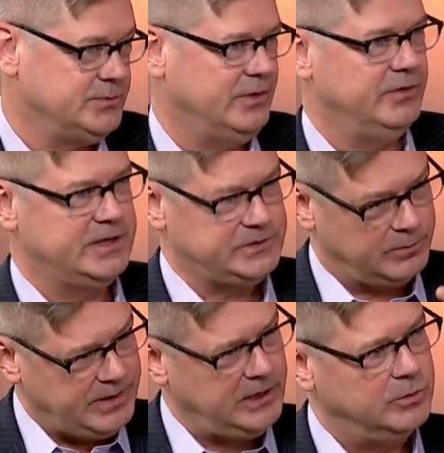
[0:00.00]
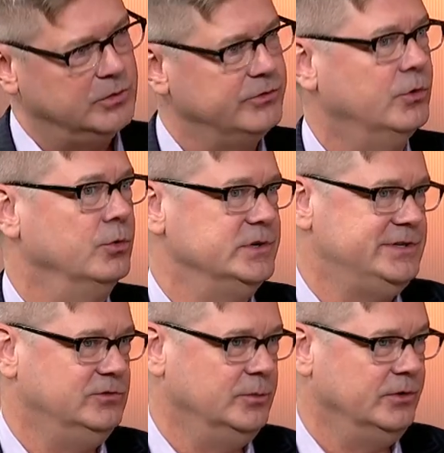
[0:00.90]
whether that's on payables or
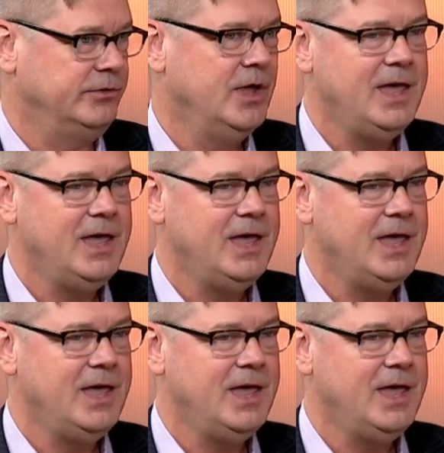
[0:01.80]
receivables,